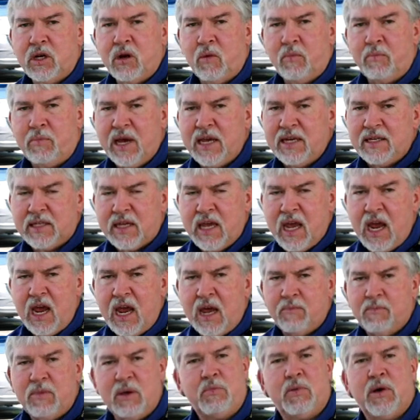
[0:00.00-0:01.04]
on
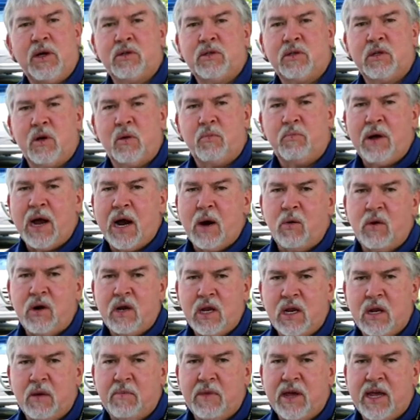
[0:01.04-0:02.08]
Basecamp, be posted on Power
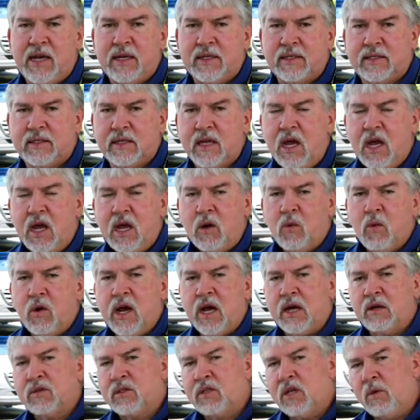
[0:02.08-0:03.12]
DMS. We
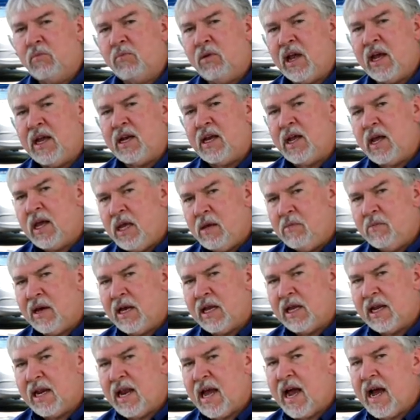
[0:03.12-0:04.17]
also plan to
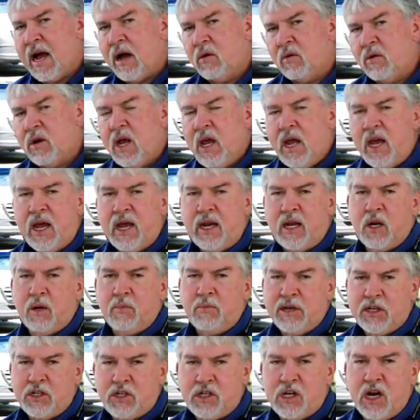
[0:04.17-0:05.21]
email it out, and it'll
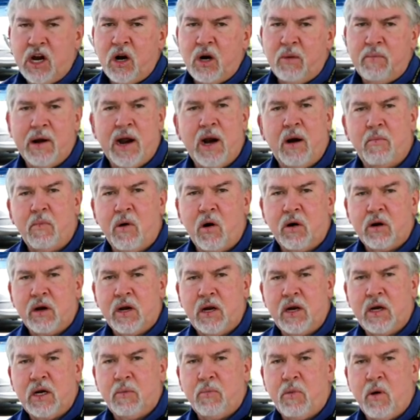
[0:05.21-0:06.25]
be shared by our
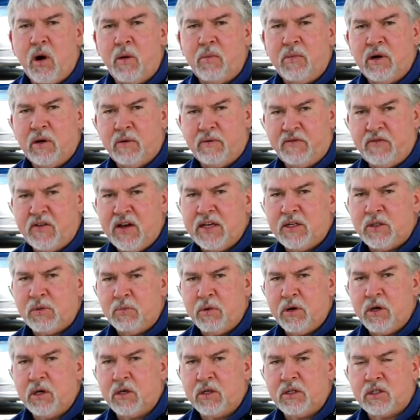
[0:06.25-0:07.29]
marketing department on
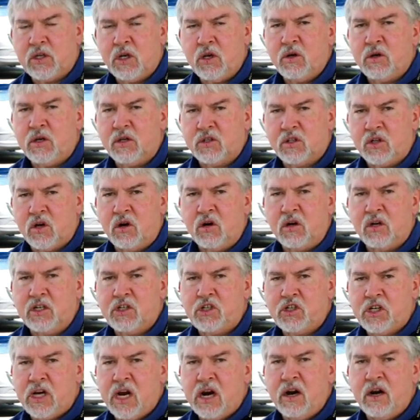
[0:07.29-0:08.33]
Facebook. So you can certainly
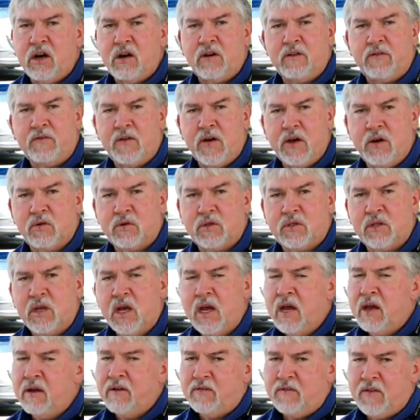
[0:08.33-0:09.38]
share it to folks,
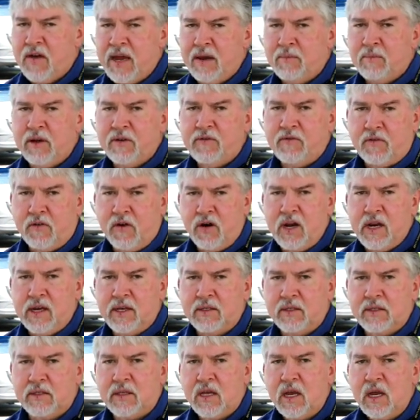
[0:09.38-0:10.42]
family,
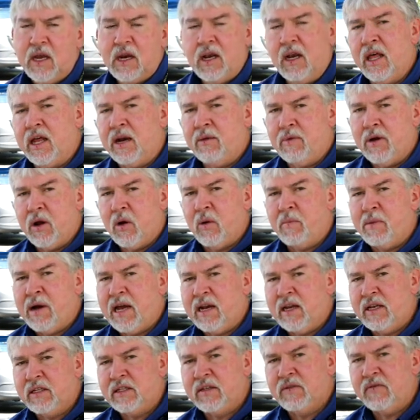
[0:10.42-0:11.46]
friends, let them know about
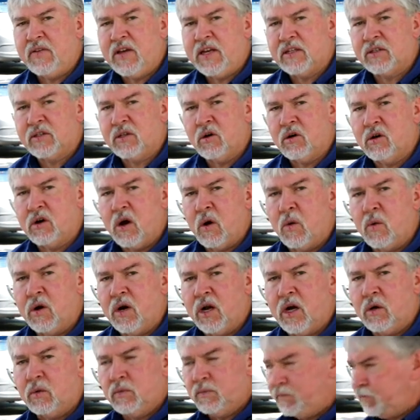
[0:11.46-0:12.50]
these events that are going
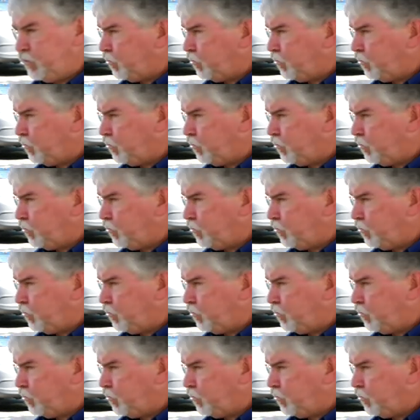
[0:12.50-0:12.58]
on.